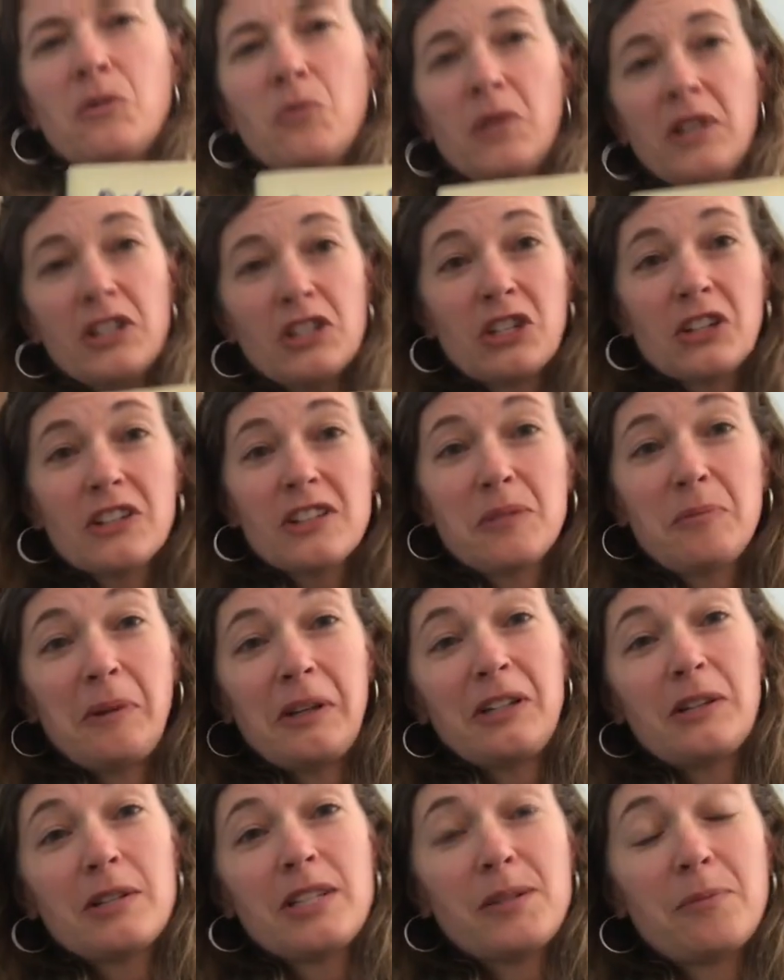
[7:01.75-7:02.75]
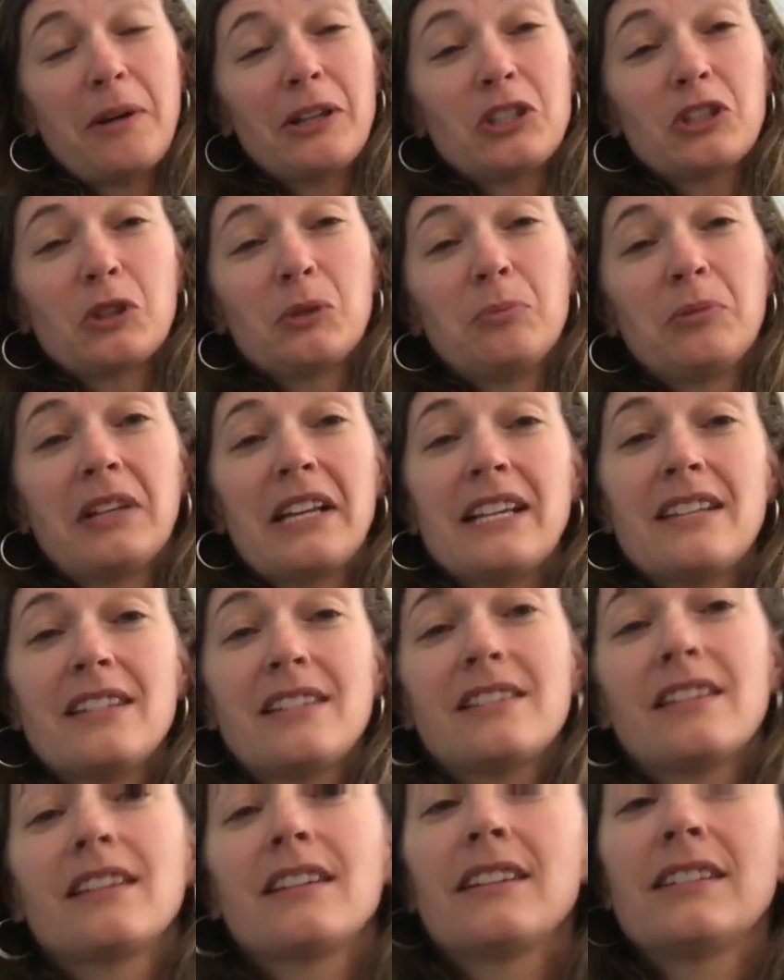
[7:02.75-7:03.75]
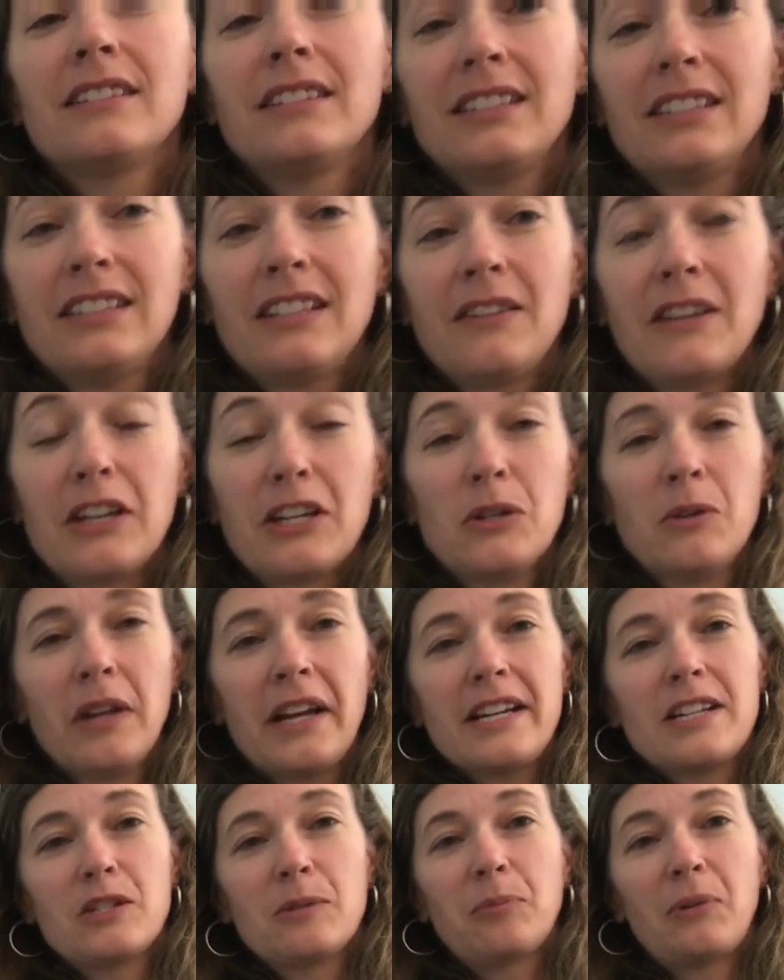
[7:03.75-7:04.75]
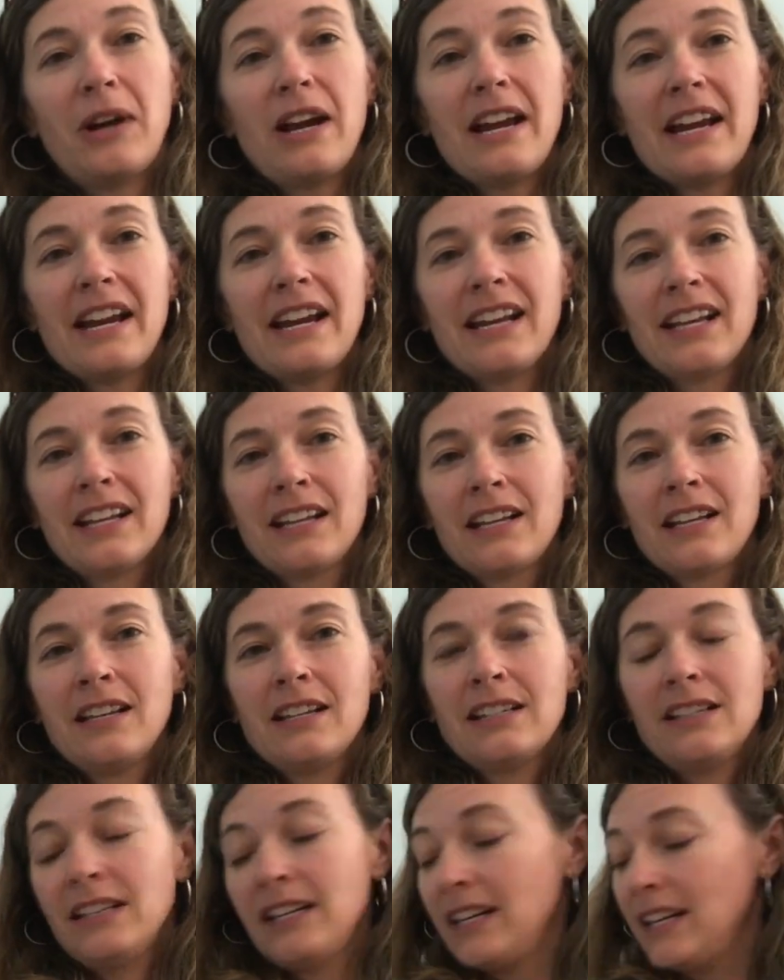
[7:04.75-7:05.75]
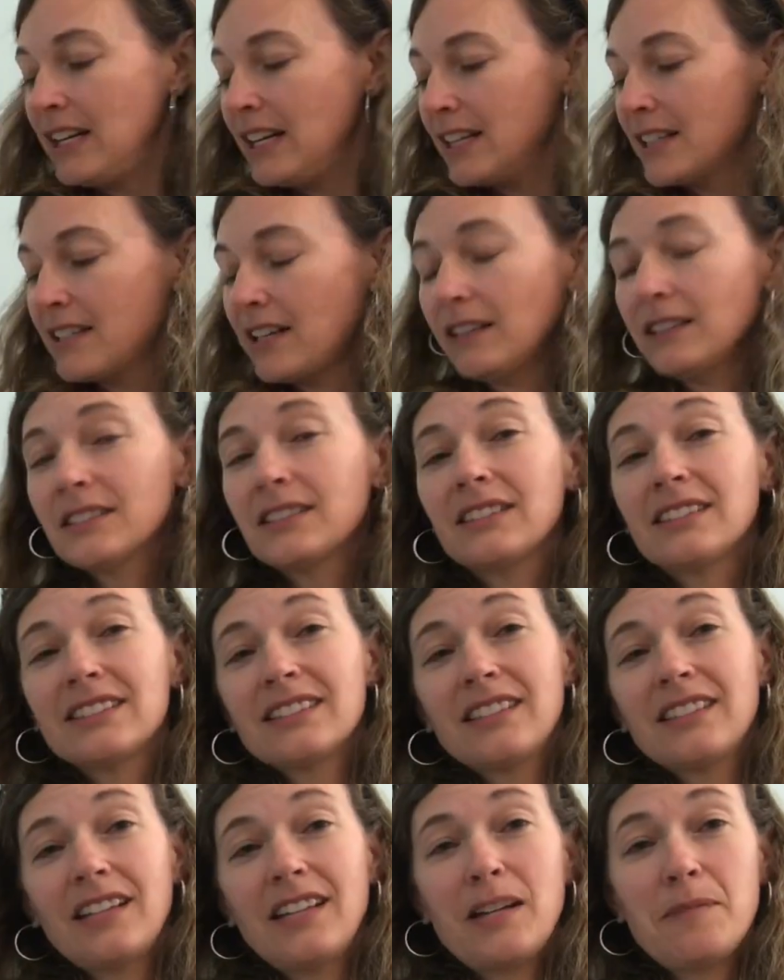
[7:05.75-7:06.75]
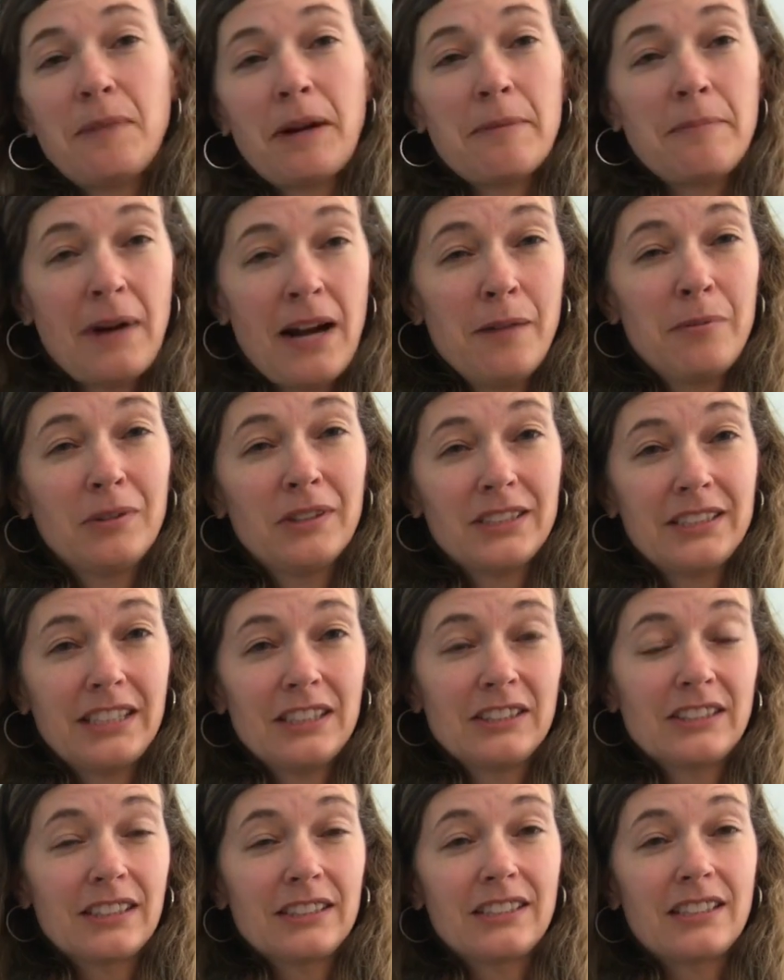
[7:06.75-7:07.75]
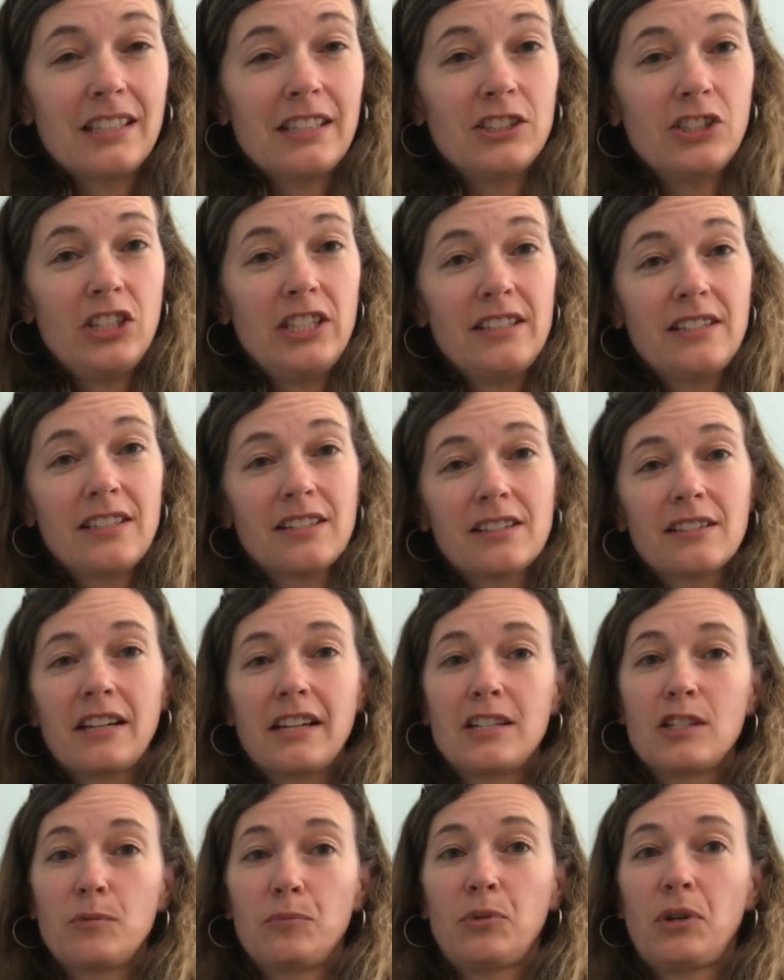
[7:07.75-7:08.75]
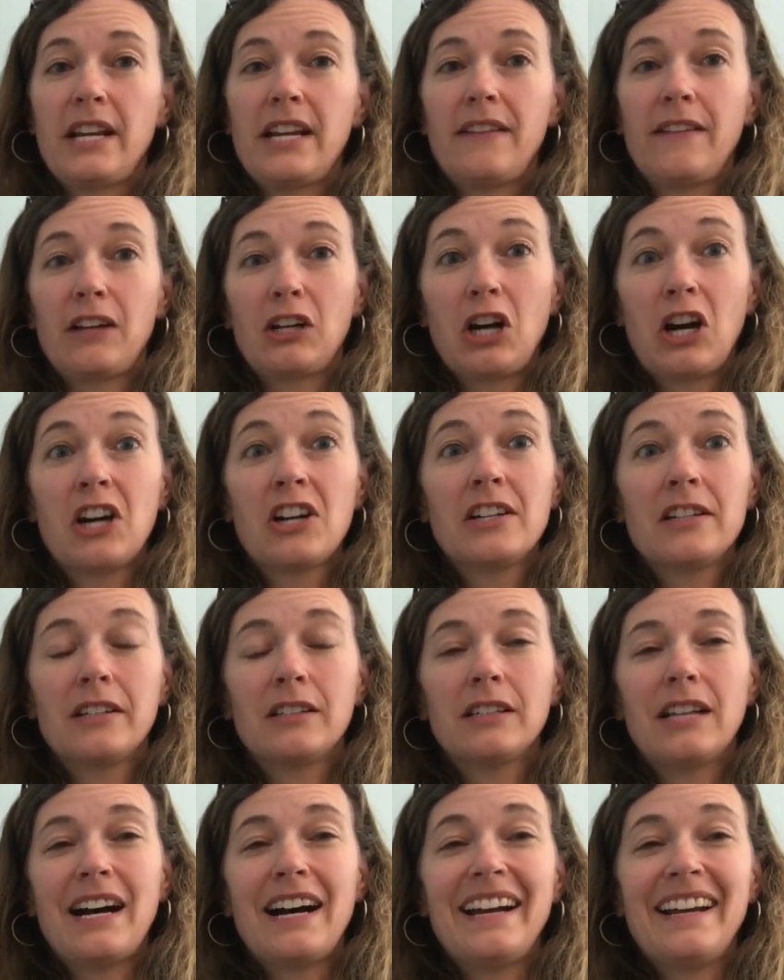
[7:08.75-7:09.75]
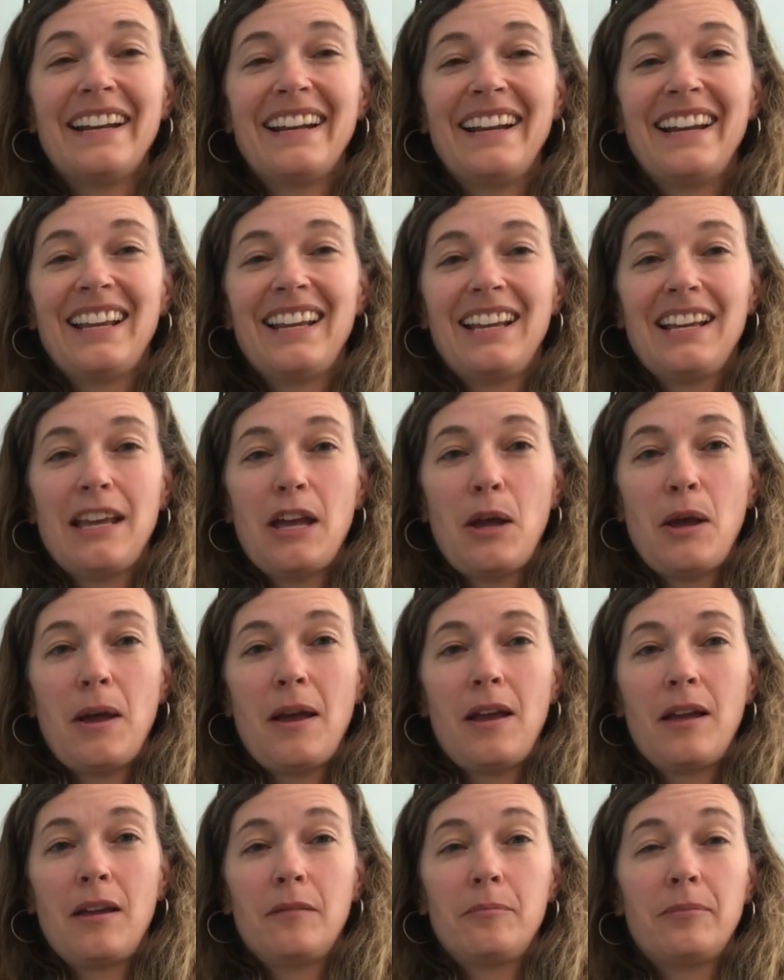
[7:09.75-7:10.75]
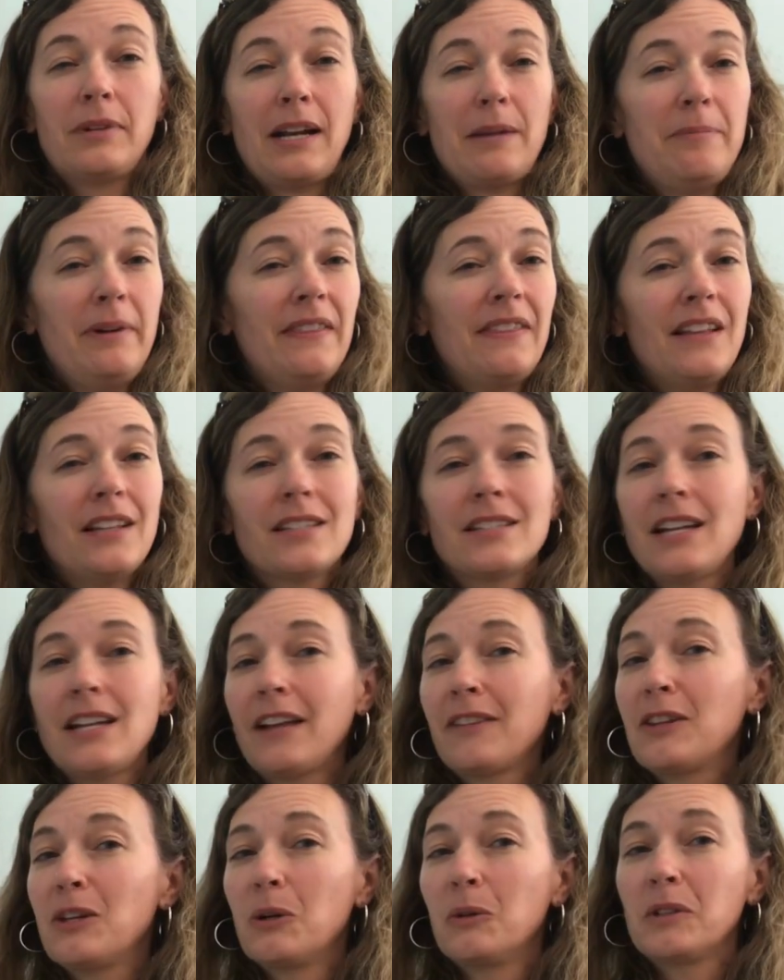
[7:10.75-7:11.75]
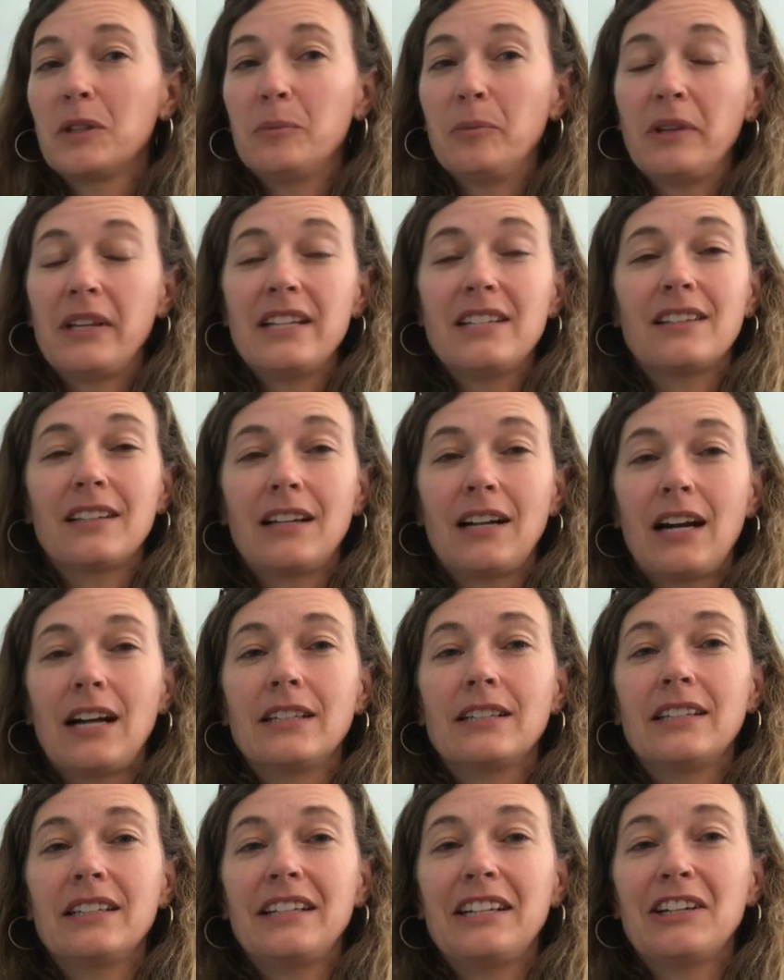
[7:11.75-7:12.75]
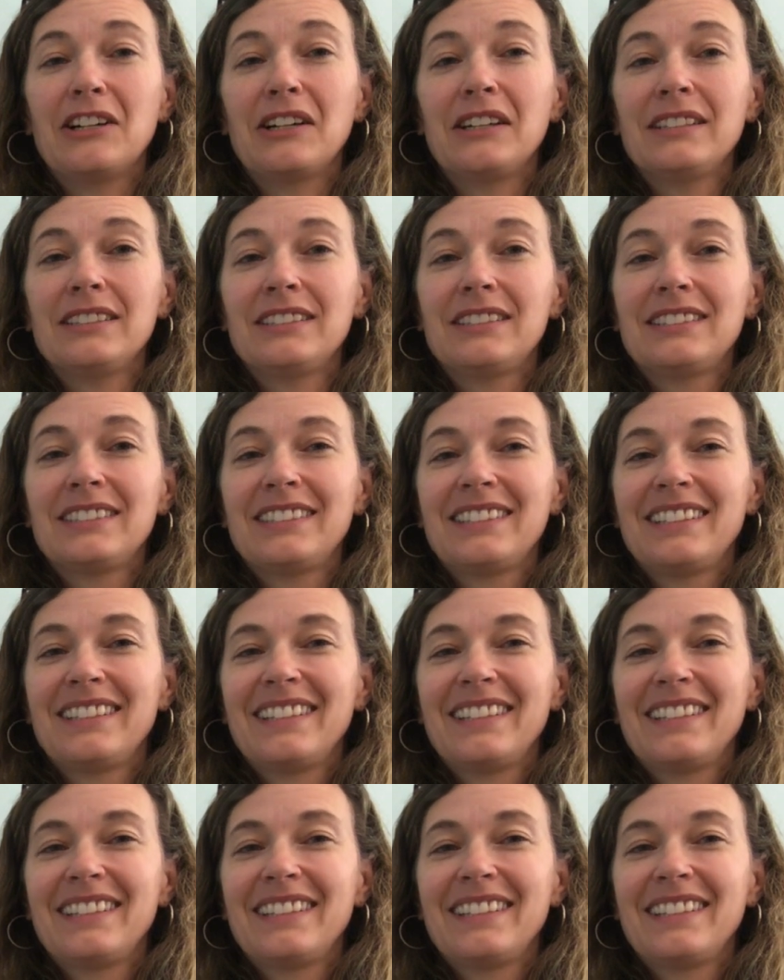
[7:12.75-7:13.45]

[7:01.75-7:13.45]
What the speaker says: what is your special place that you like to pray? It tells us in my Bible, it tells us that Jesus liked to pray in the garden a lot. But I bet that's not the only place that God can hear us.